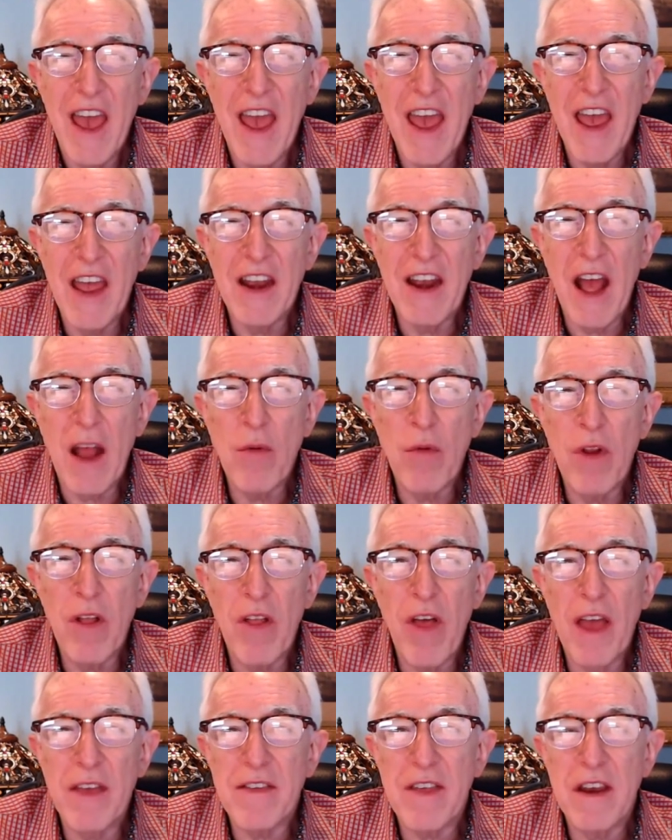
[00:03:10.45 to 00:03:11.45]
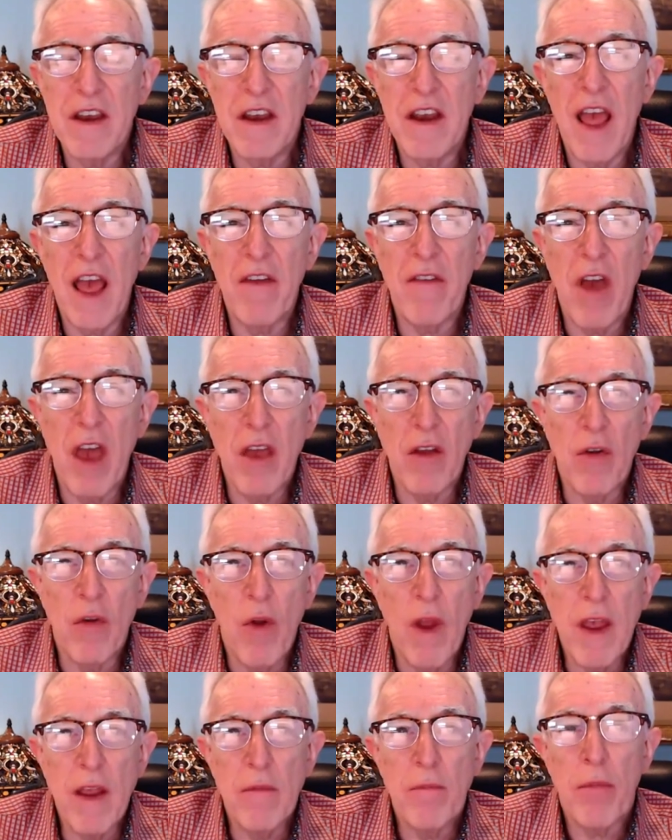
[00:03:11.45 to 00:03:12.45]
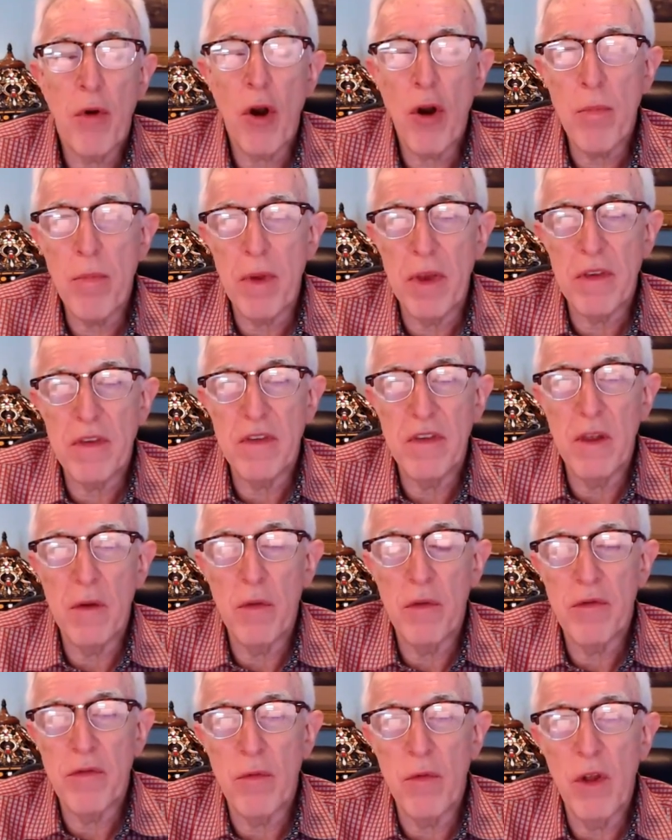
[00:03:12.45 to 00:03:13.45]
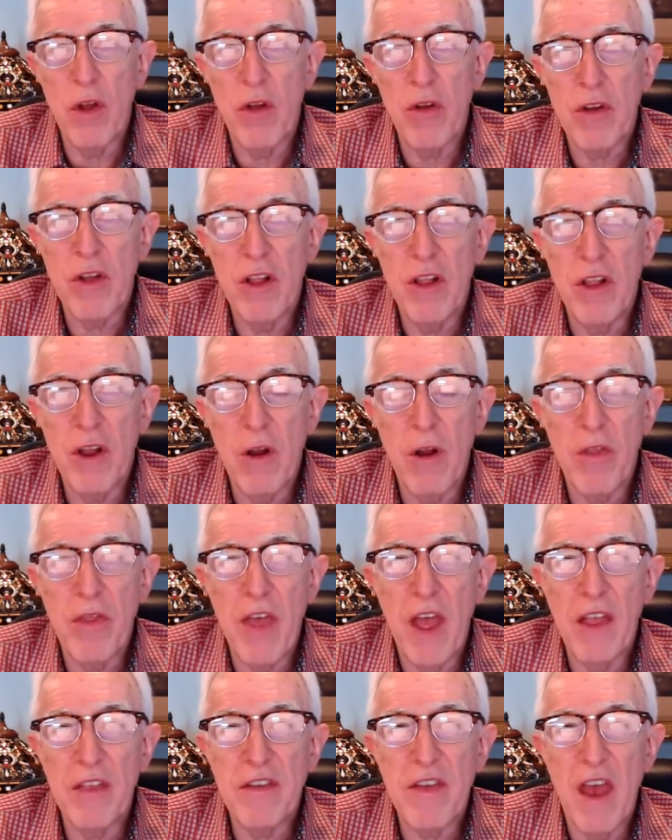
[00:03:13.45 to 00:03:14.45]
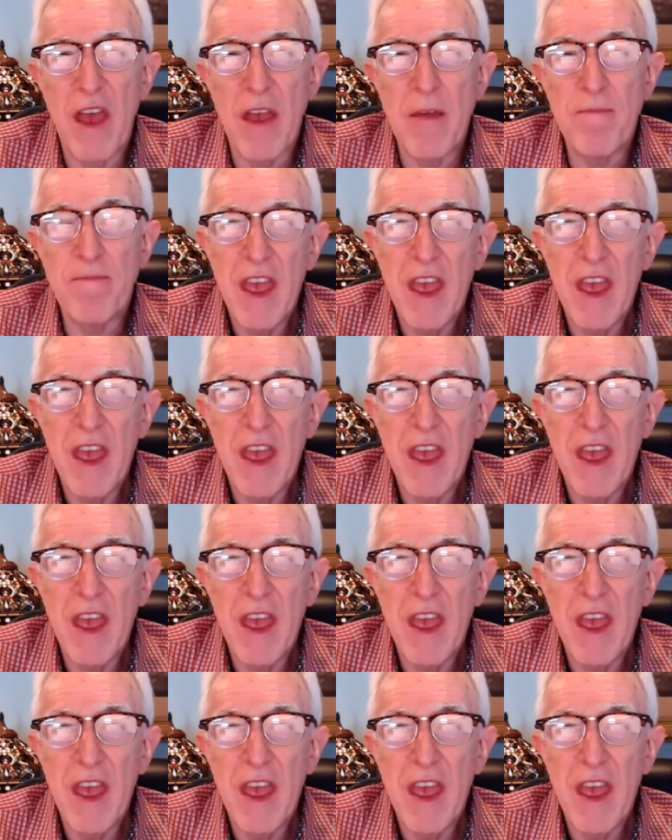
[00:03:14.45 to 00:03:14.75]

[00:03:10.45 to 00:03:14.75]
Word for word: And I realized I didn't have a great purpose that was real clear at that time.